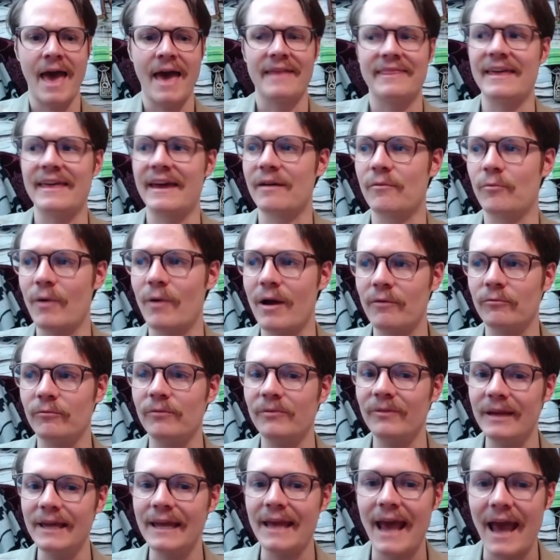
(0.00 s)
that
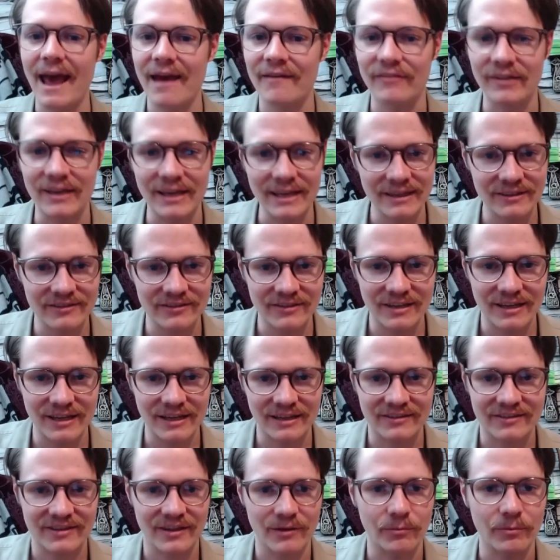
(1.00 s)
when we have
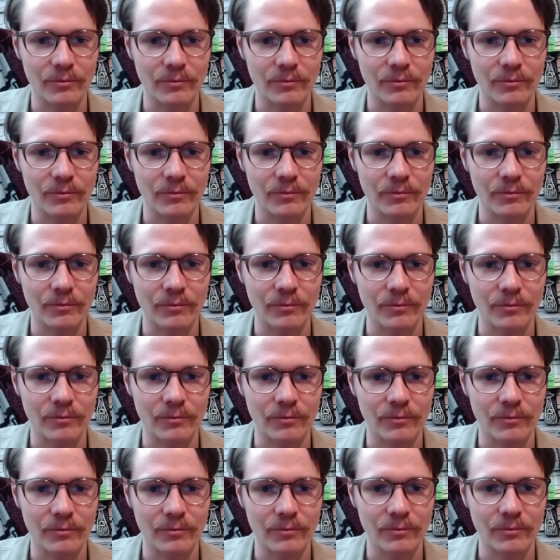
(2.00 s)
incidents that we can't
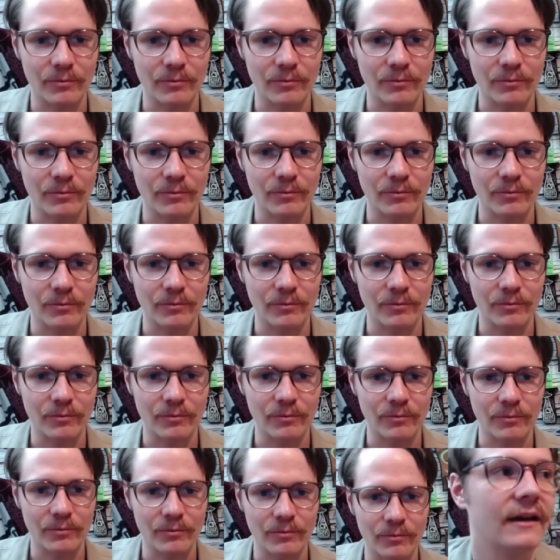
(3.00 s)
explain
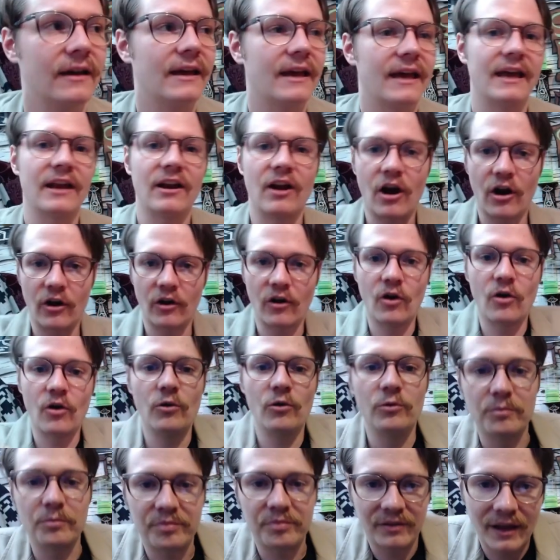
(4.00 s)
in our
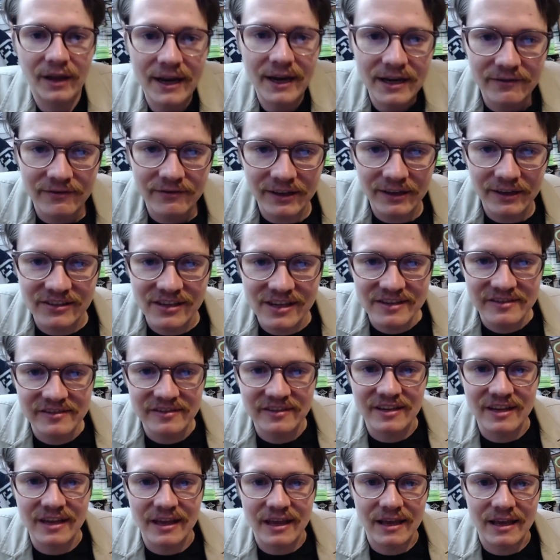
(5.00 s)
own plane of
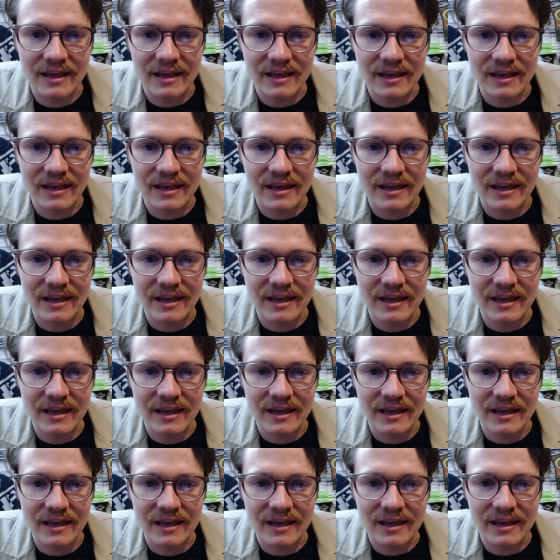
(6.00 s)
existence,
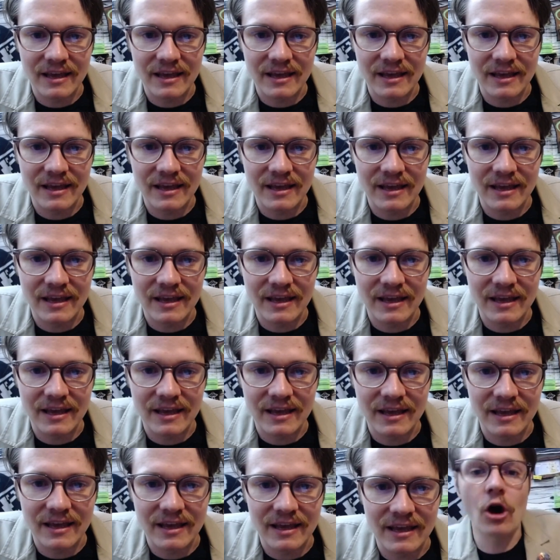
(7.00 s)
when we have
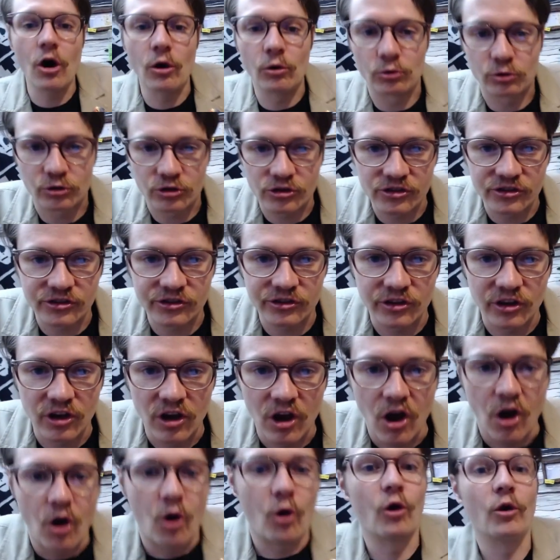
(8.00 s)
ghosts
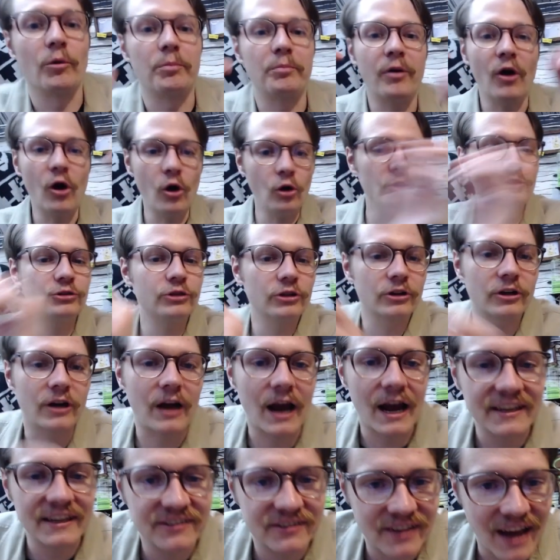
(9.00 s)
or
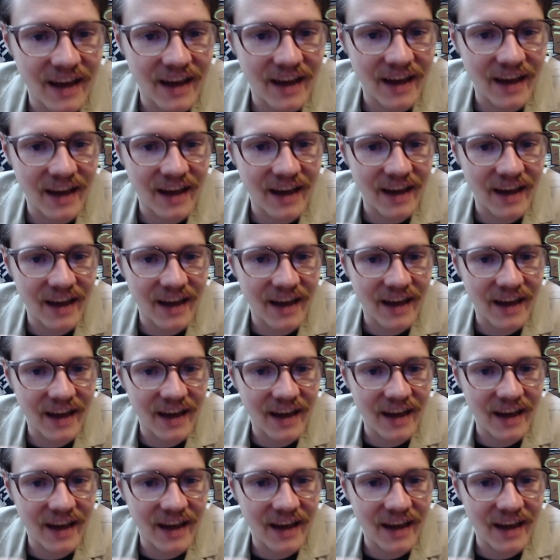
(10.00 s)
poltergeist
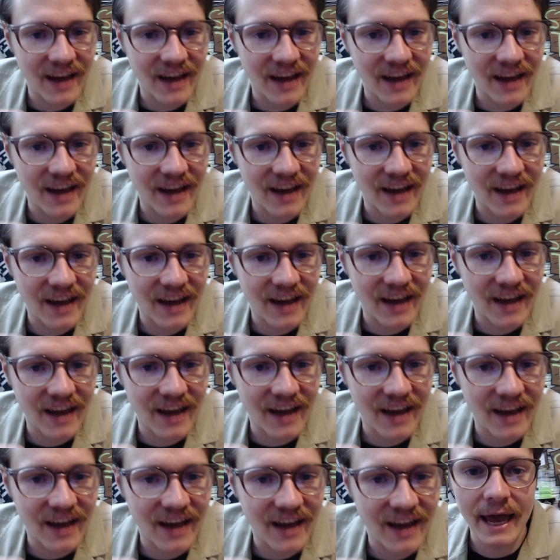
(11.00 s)
activity that cannot be
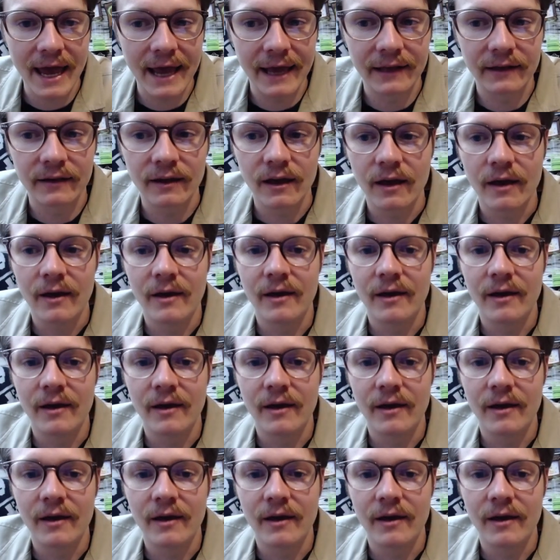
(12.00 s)
explained,